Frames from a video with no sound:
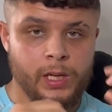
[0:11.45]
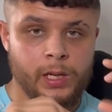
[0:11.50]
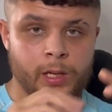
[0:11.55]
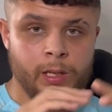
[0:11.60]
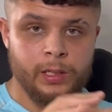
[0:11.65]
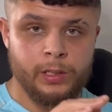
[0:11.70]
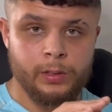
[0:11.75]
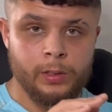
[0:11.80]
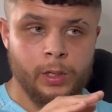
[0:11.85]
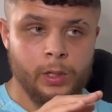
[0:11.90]

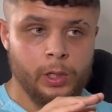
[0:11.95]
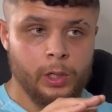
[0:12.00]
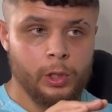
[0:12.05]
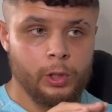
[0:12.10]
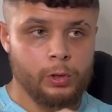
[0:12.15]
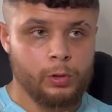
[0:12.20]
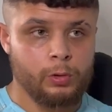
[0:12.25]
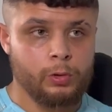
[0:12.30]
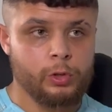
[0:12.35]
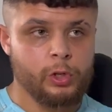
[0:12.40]
And
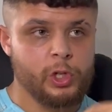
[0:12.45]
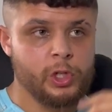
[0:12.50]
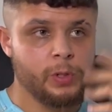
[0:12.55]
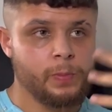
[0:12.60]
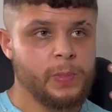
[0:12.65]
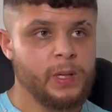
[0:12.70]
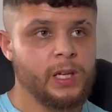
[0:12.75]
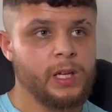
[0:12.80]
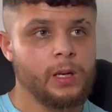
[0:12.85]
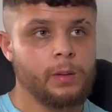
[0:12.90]
you're not just
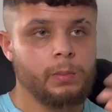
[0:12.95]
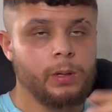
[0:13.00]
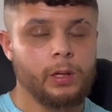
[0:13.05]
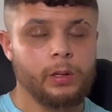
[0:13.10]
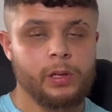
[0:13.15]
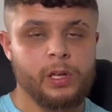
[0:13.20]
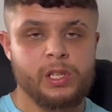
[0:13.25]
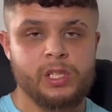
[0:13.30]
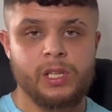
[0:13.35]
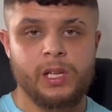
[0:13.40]
speaking about
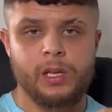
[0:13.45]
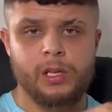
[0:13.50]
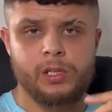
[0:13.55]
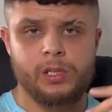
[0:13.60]
these things